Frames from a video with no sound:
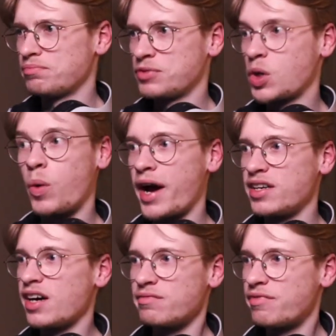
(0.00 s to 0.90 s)
Quite an
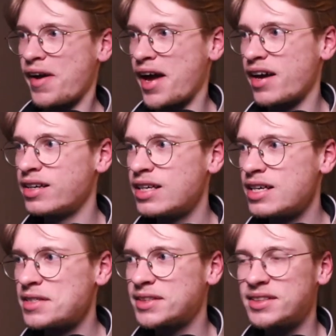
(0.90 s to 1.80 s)
unfair
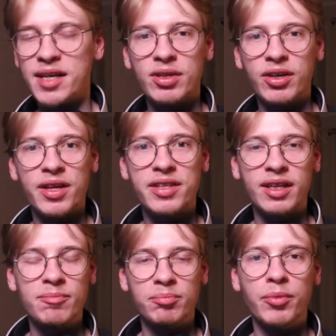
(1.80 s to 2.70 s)
statement. I
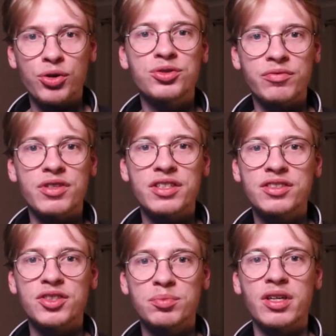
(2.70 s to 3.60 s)
think most of this
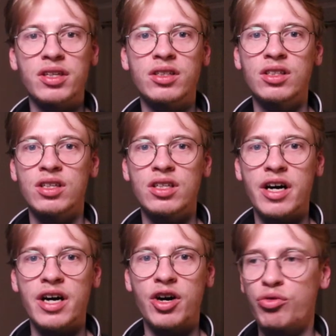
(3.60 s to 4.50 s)
has been
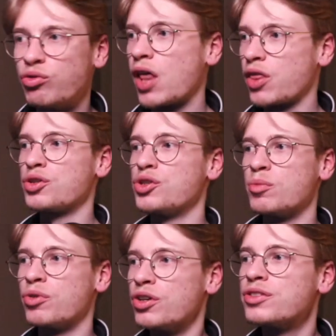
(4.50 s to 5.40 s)
rather
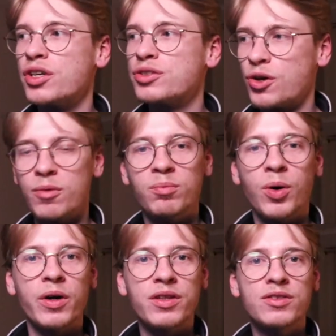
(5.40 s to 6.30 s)
humorous at certain
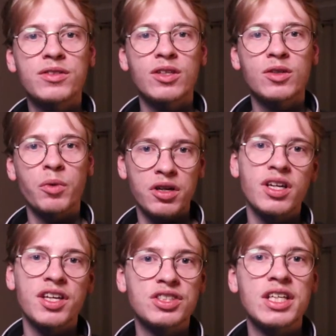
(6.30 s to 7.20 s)
points when it
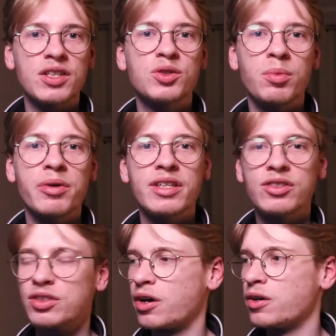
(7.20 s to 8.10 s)
has needed to be,
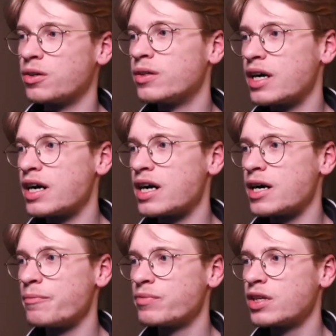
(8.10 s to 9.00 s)
so
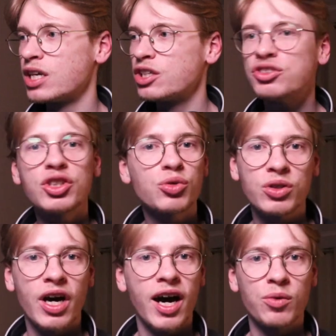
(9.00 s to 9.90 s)

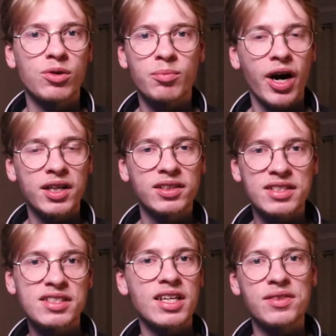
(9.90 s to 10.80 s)
disregard what Michael has
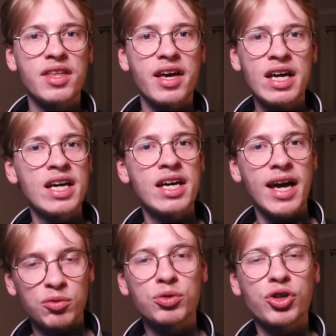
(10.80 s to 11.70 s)
said there,
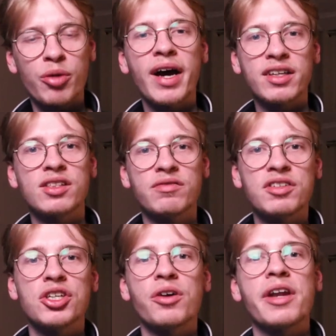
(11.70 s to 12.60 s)
and we'll go back to the
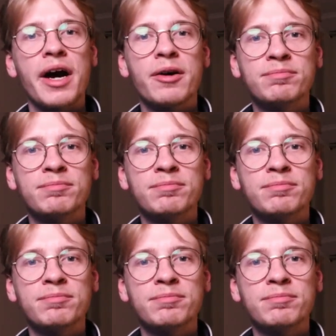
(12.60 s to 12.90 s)
video now.